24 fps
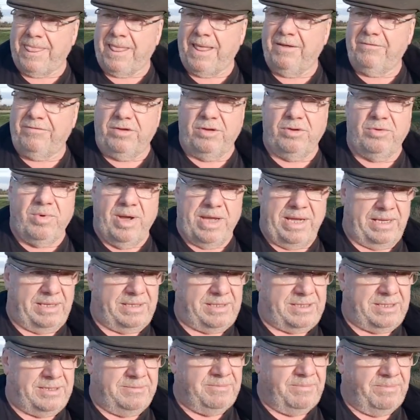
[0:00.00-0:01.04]
few
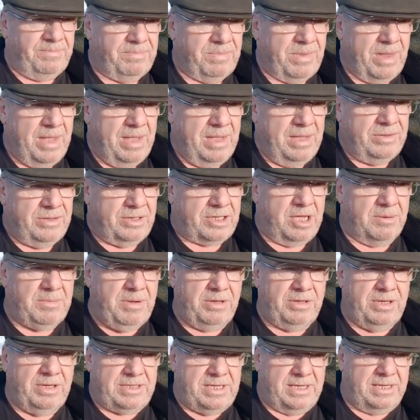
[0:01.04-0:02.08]
weeks, the
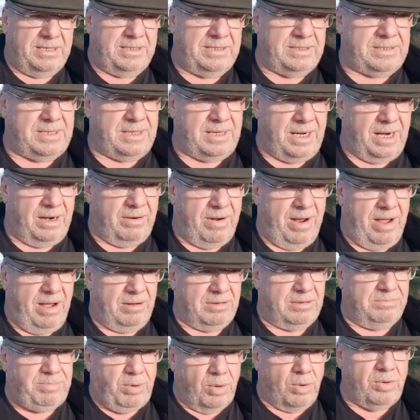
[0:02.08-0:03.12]
communities
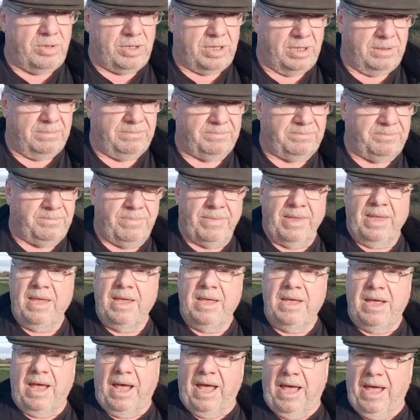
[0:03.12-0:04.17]
around Balcombe
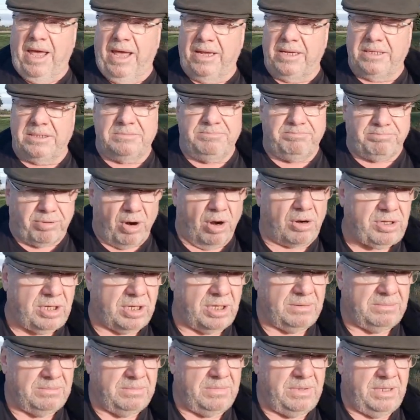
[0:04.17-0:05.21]
and
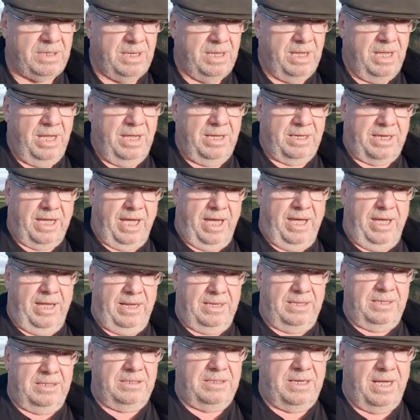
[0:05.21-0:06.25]
Brockham
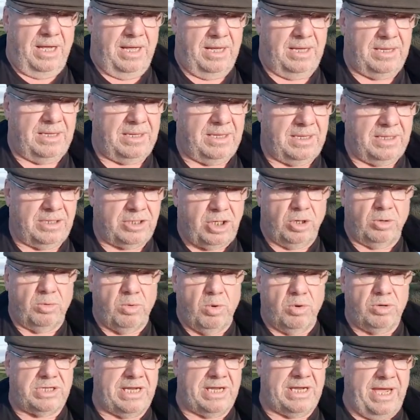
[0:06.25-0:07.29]
can
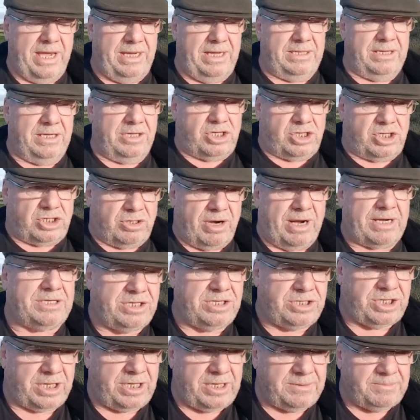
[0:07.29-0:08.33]
coordinate a
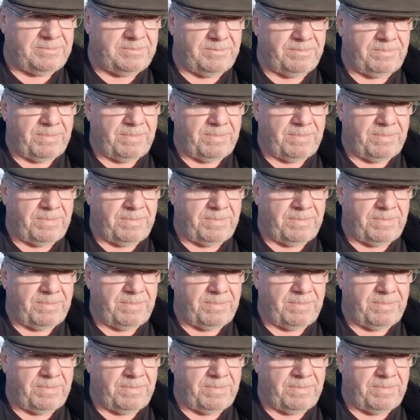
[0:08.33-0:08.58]
strategy